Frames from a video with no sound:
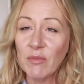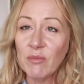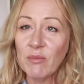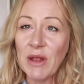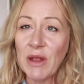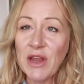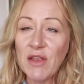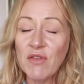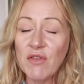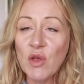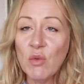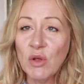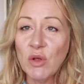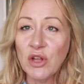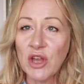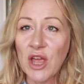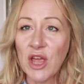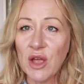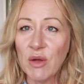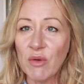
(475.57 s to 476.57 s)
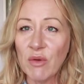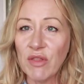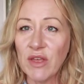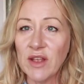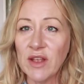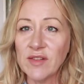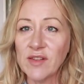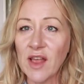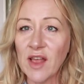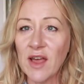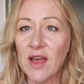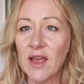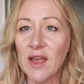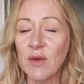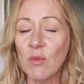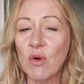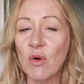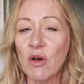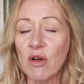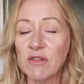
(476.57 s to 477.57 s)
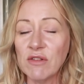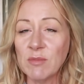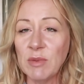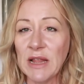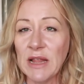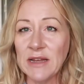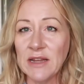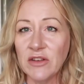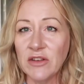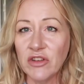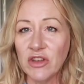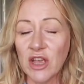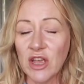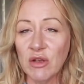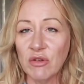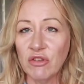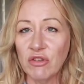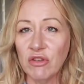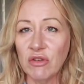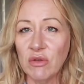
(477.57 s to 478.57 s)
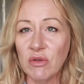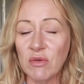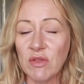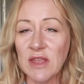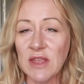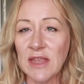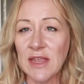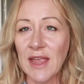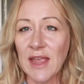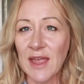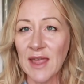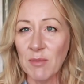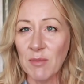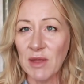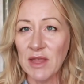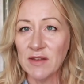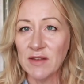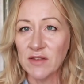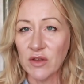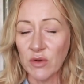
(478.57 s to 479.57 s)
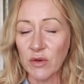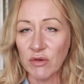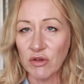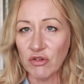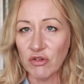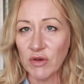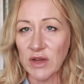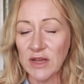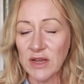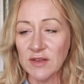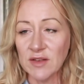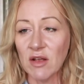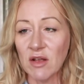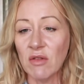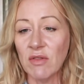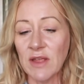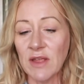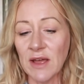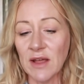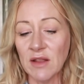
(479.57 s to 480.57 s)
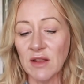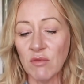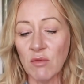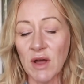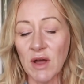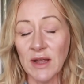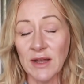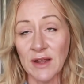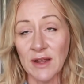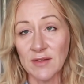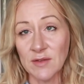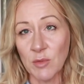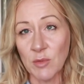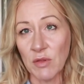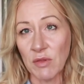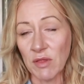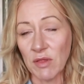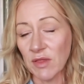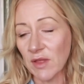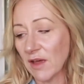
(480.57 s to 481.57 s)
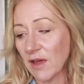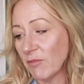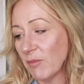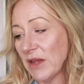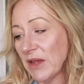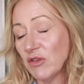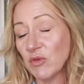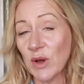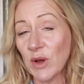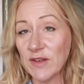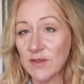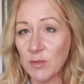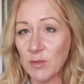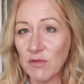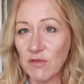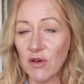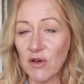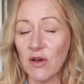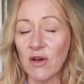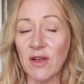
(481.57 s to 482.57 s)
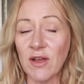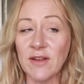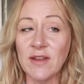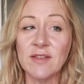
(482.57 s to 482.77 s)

many of you will know that I was planning to go to the KB sewing retreat on the Isle of Wight next month. I've been twice before and